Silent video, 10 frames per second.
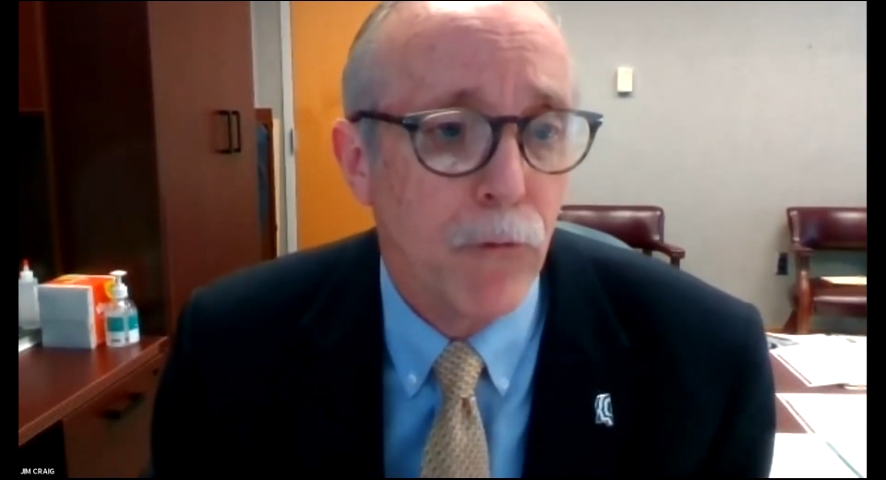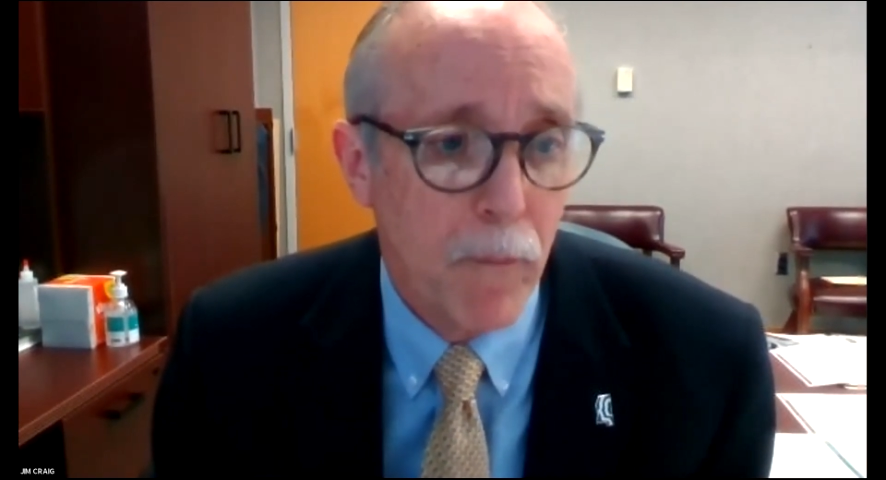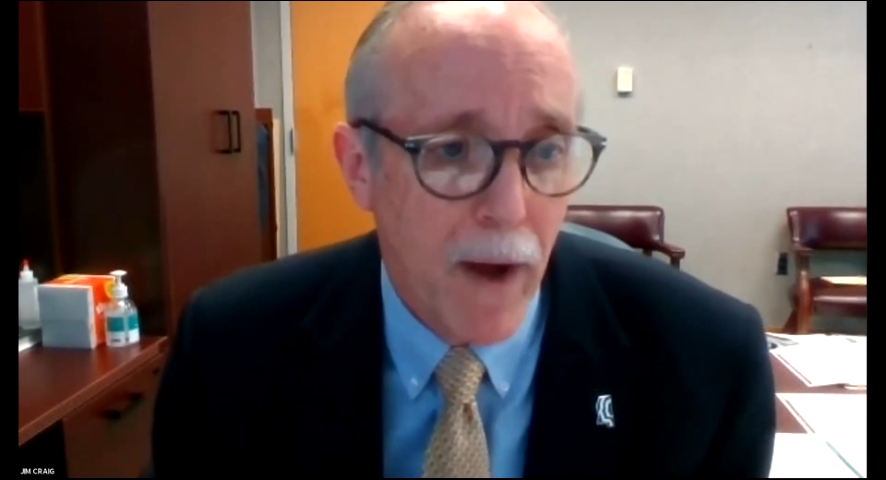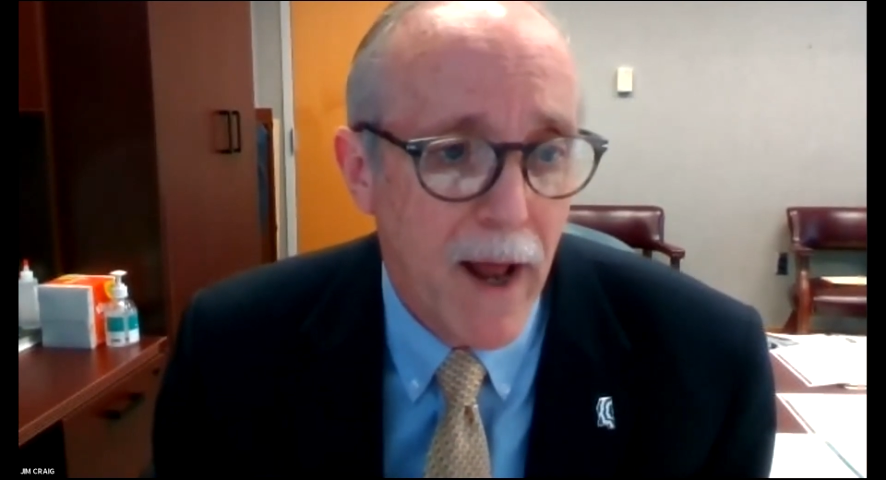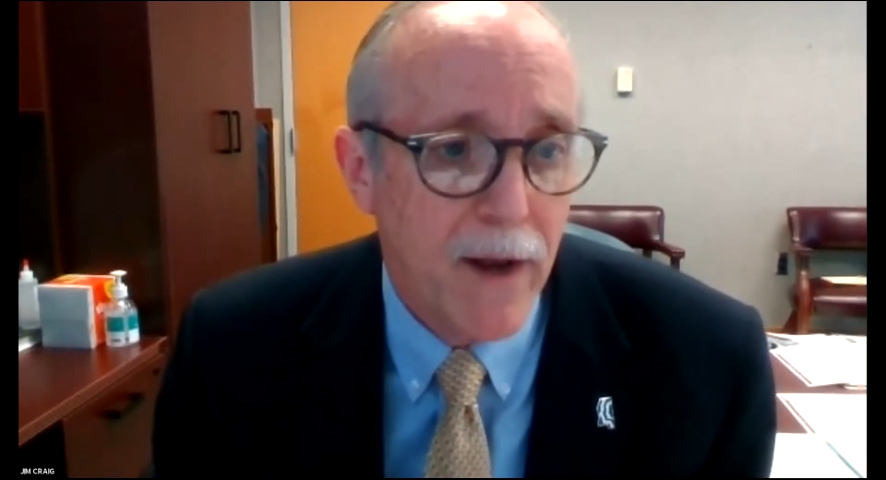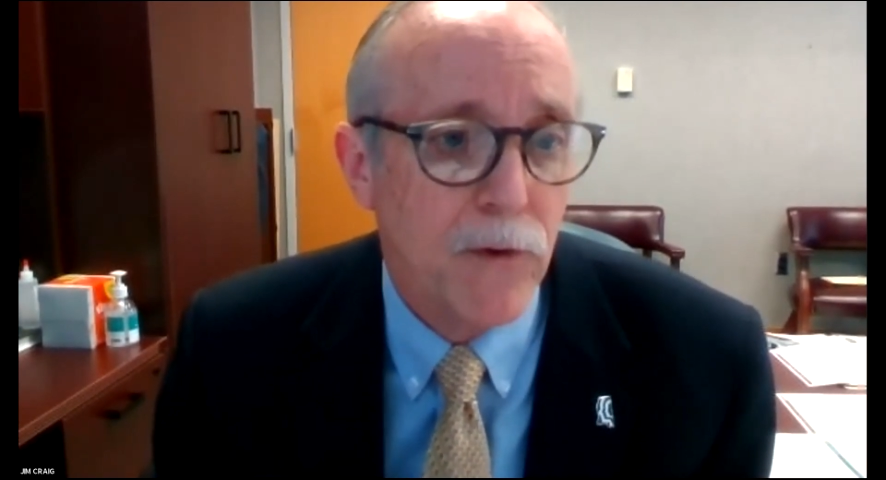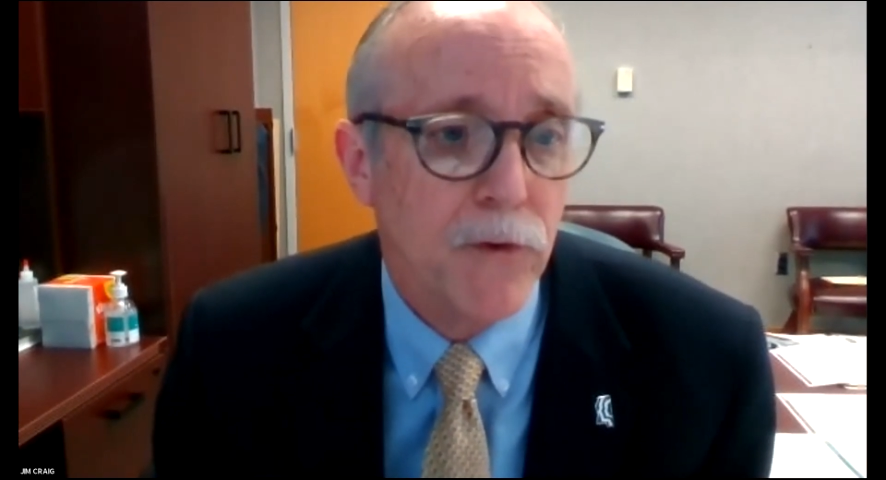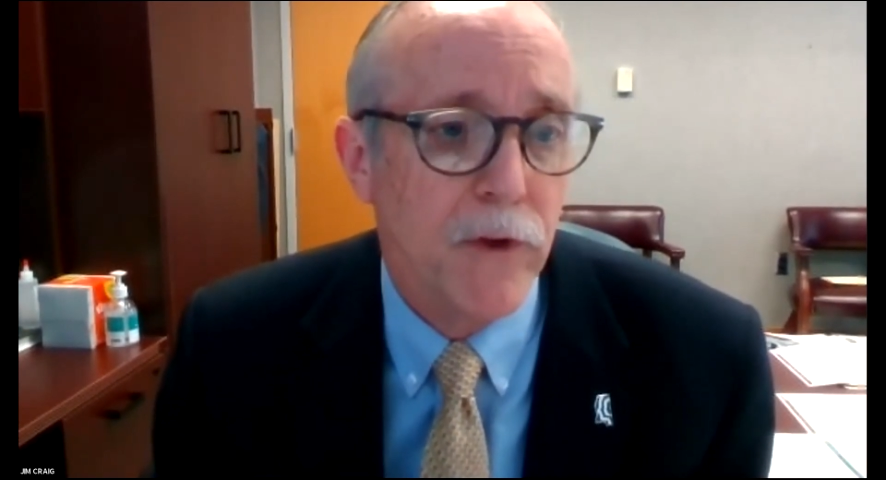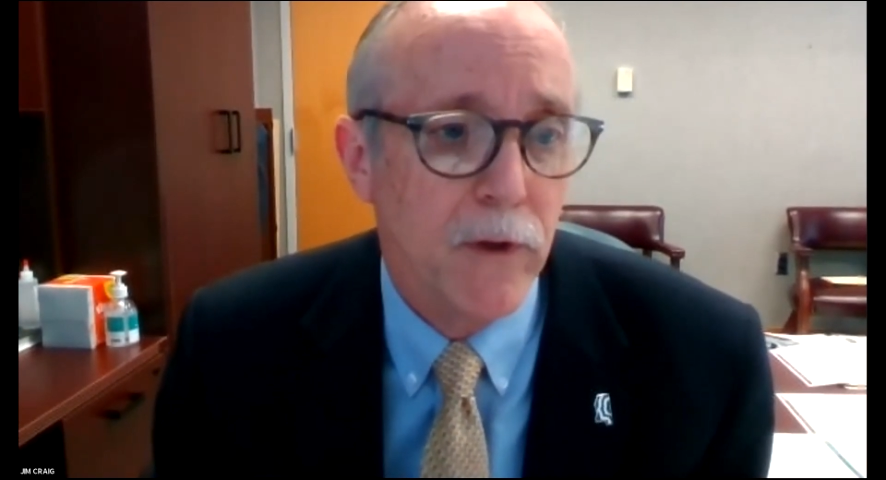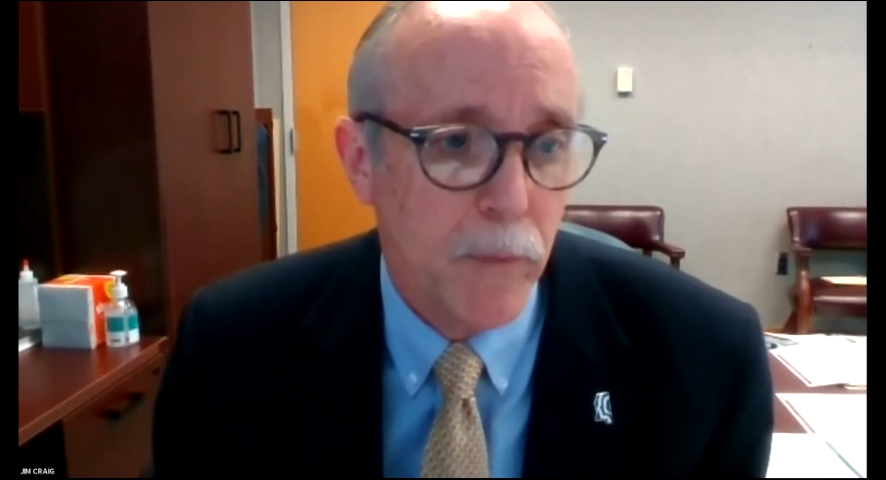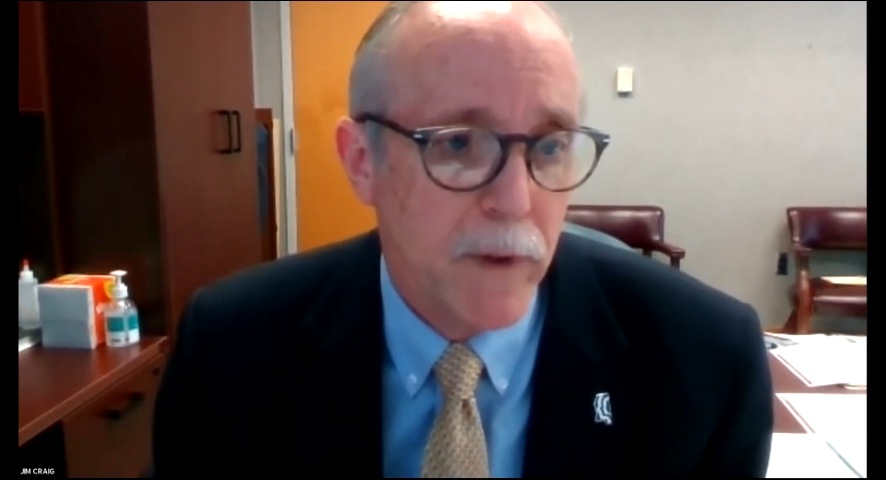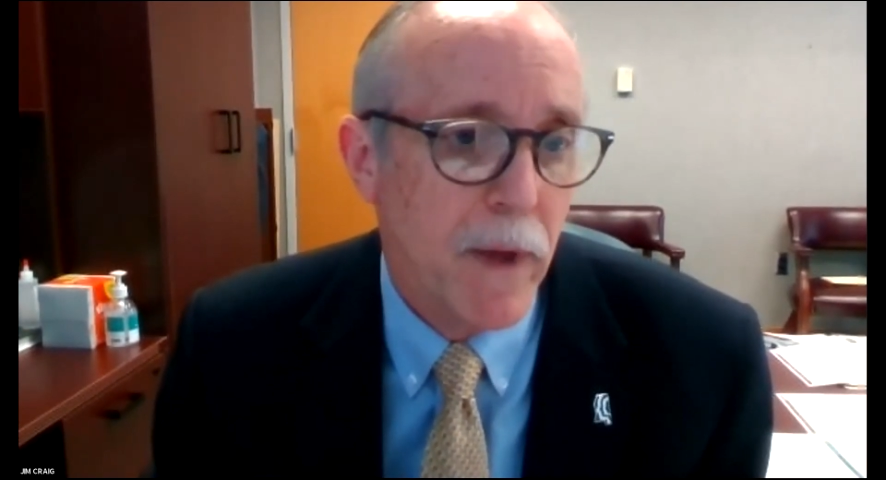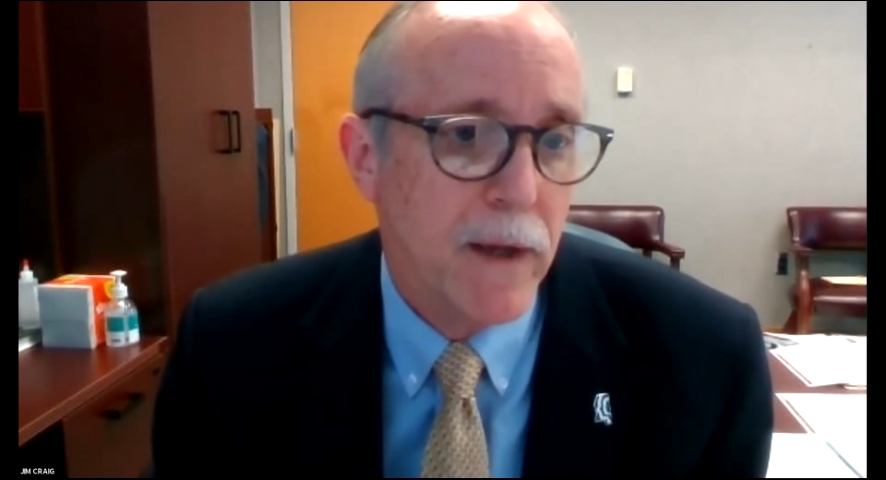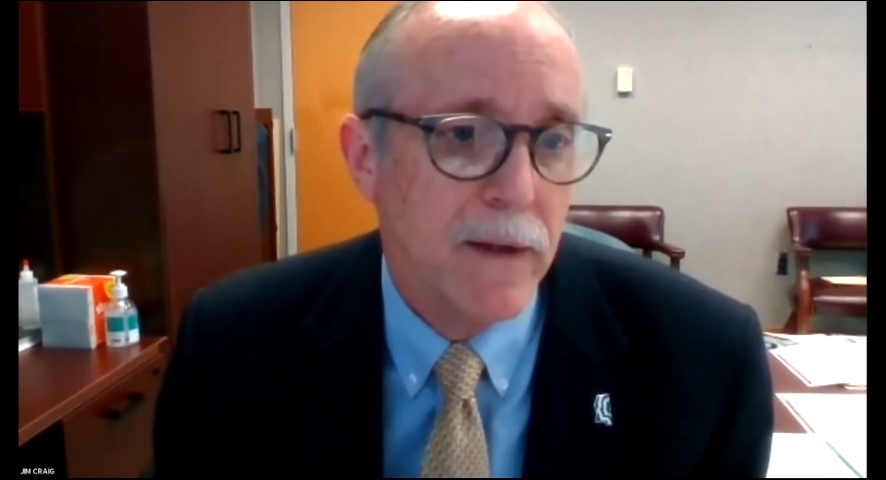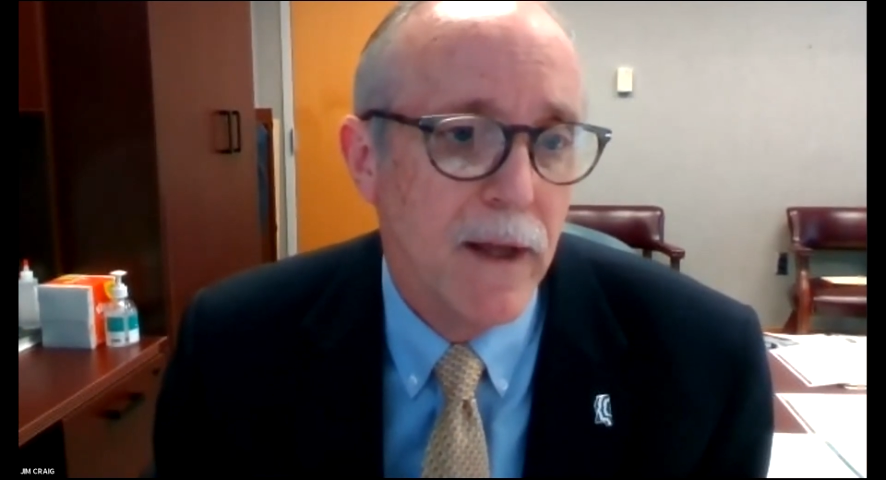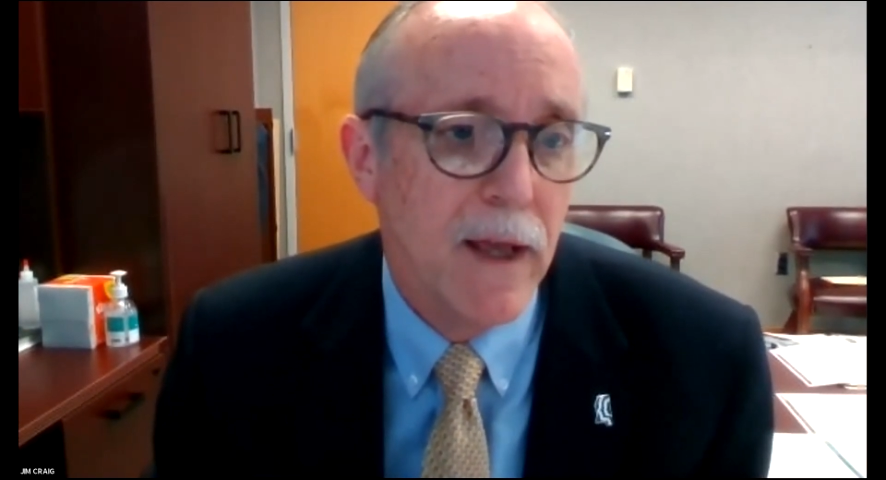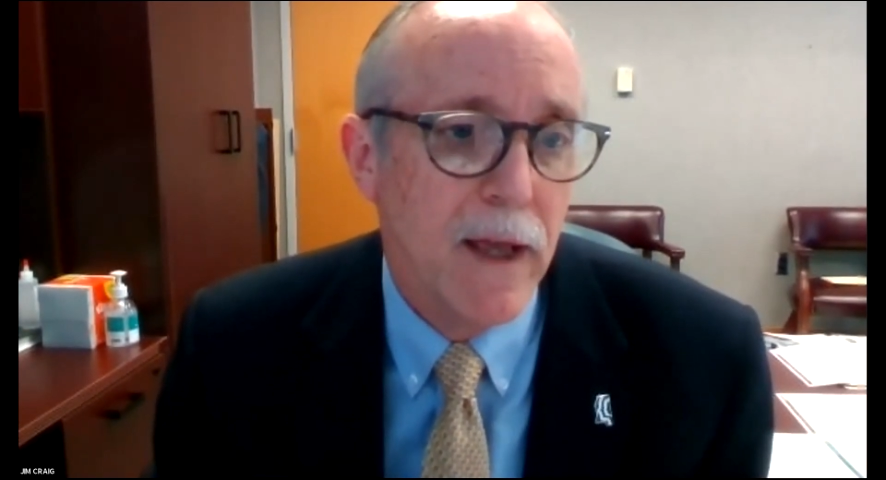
reminders that'll be made.